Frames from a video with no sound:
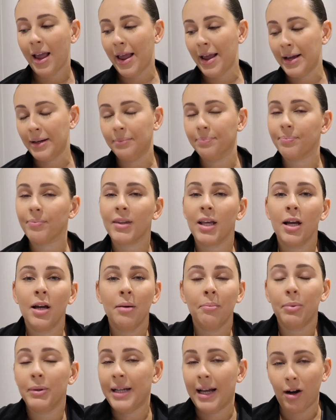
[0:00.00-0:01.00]
um
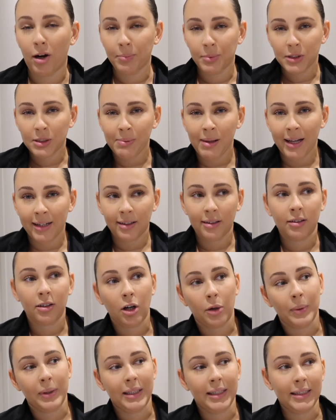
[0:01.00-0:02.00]
but yeah I'm just planning on
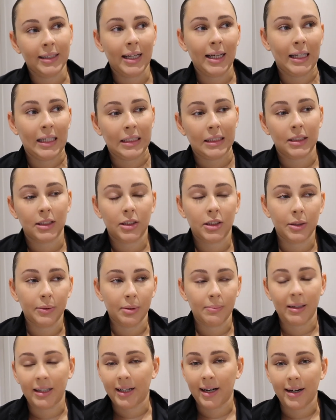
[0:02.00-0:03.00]
going in and
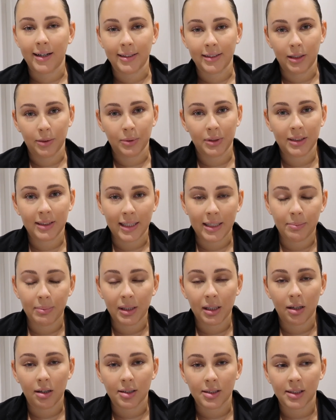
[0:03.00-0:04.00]
doing a bit of cardio today
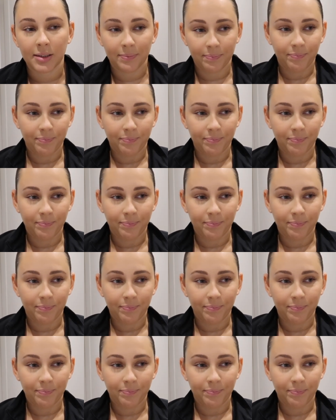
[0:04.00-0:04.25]
because